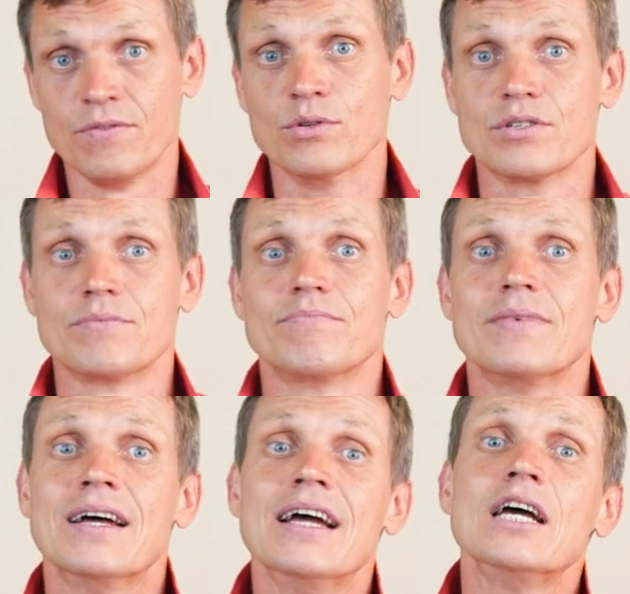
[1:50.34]
foods.
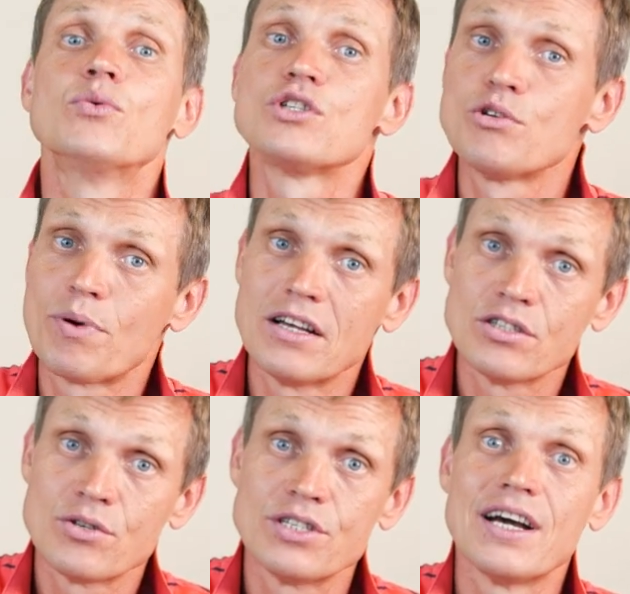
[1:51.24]
It was
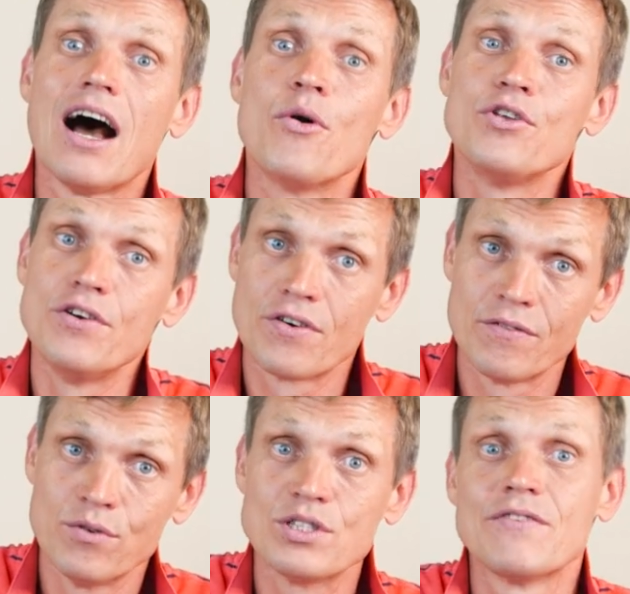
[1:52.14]
surprising to see how
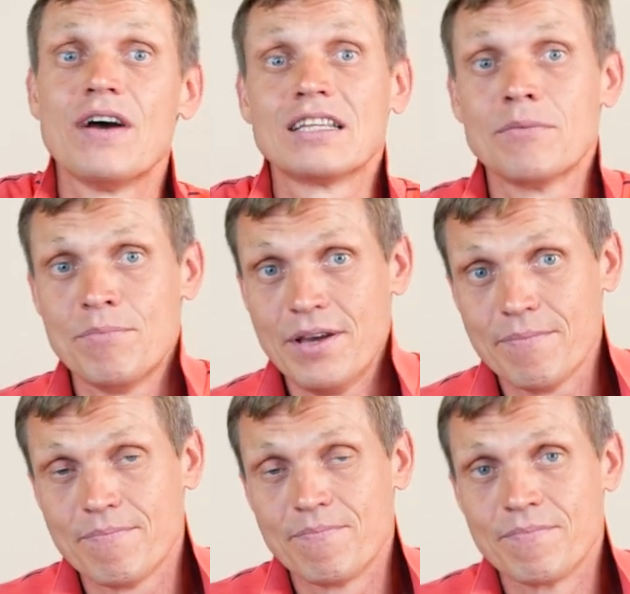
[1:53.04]
different foods affected me.
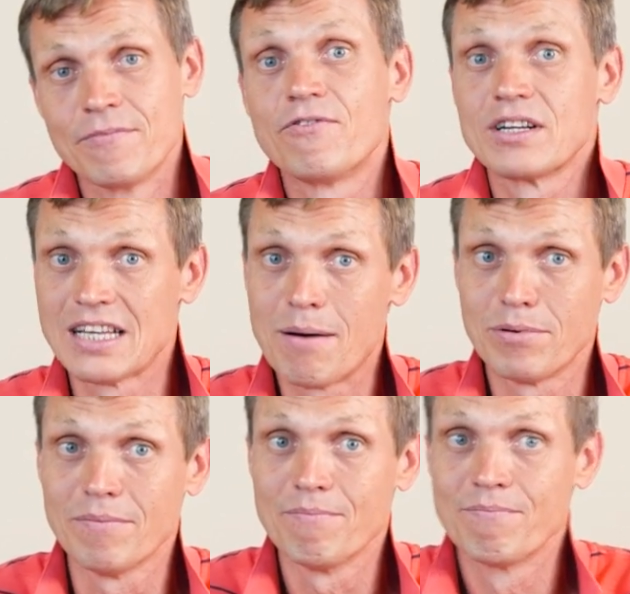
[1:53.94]
For example,